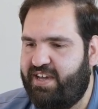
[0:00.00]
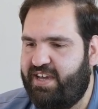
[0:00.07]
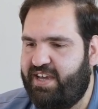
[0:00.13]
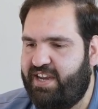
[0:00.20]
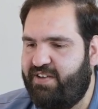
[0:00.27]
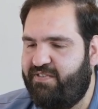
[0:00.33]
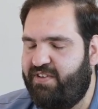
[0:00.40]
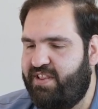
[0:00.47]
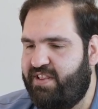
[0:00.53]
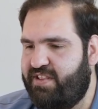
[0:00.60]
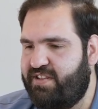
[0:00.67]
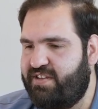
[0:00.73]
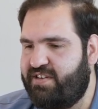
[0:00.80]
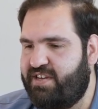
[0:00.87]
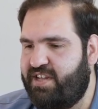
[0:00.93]
And I will
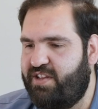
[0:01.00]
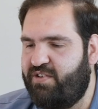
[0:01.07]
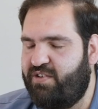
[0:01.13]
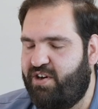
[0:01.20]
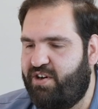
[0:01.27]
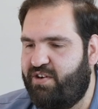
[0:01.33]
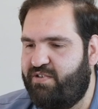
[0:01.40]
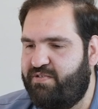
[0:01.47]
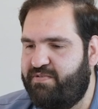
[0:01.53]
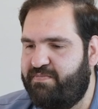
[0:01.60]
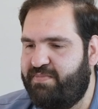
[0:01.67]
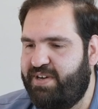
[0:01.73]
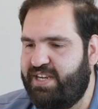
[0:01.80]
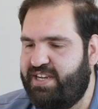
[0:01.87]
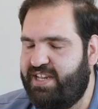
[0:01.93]
tell you how
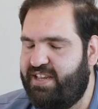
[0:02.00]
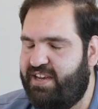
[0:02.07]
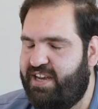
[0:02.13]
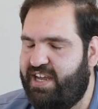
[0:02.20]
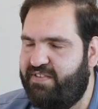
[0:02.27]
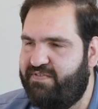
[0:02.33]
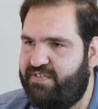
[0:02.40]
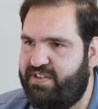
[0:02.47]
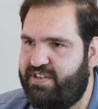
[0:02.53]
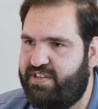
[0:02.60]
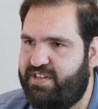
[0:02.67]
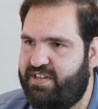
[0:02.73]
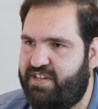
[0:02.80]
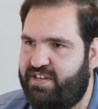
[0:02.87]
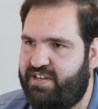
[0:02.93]
my daily life is
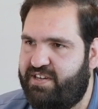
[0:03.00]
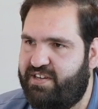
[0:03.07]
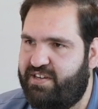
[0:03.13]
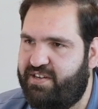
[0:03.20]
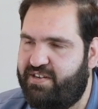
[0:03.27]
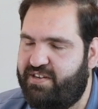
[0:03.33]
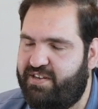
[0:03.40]
in